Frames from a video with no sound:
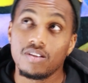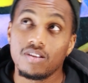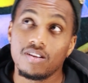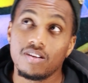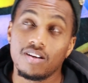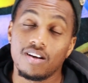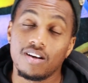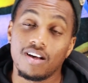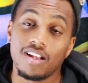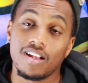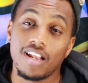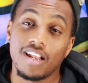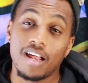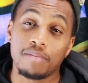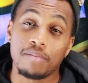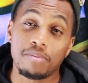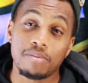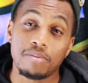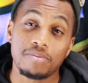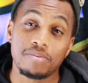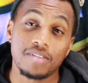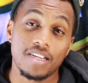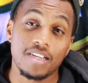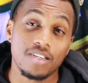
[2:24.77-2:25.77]
A lot of
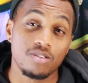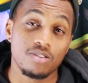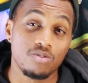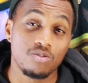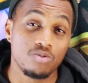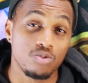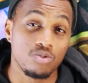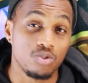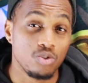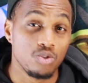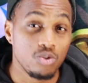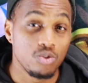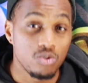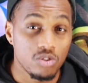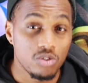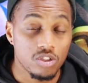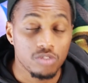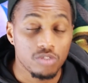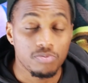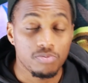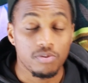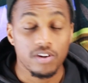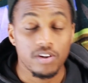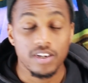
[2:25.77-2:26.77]
people say use Google
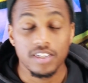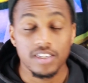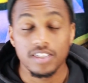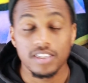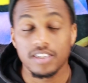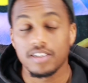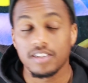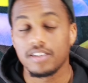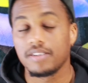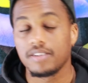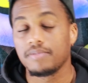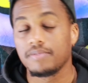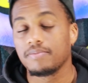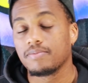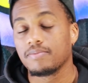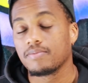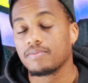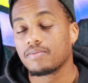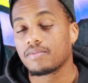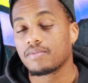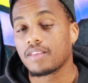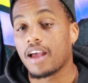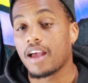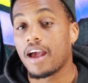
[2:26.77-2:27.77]
spreadsheet.
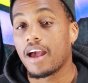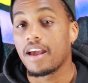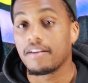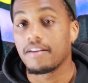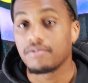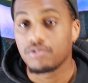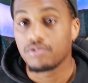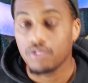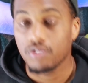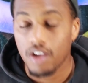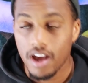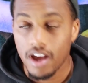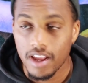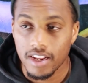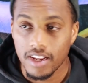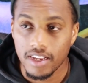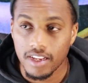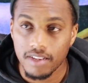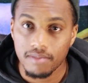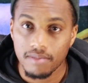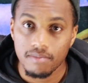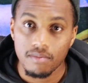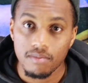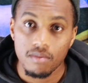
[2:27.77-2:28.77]
I have tried
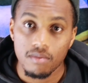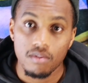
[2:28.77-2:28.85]
it.